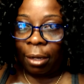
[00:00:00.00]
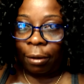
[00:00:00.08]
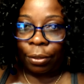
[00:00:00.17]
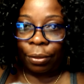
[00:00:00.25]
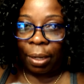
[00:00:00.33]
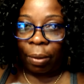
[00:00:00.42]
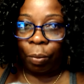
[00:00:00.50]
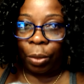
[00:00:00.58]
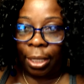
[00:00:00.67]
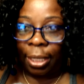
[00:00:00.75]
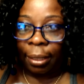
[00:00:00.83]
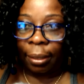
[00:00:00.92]
so that
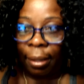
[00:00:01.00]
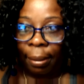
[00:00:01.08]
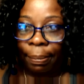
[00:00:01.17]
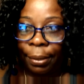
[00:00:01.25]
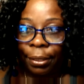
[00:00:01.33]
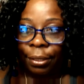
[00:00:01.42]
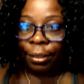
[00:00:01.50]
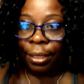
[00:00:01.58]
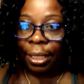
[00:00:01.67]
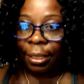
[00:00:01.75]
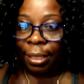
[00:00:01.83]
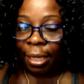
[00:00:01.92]
we can accomplish the
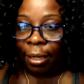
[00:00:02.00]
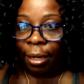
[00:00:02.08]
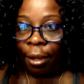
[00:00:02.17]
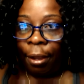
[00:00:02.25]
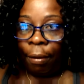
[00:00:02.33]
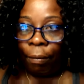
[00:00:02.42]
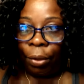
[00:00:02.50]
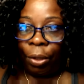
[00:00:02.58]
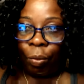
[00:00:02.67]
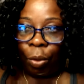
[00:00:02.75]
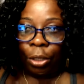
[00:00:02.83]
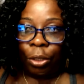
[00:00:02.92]
things that we want